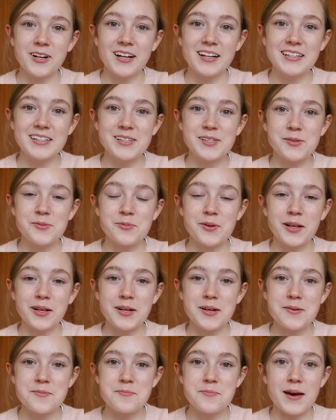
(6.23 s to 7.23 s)
friends,
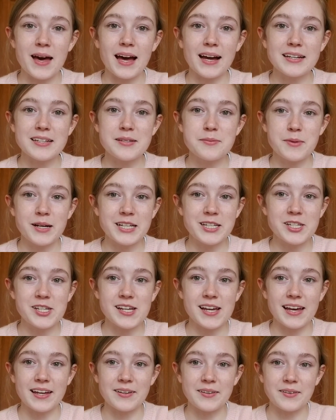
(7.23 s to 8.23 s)
welcome back to my
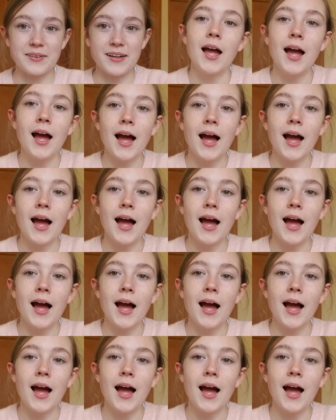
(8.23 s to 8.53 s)
channel.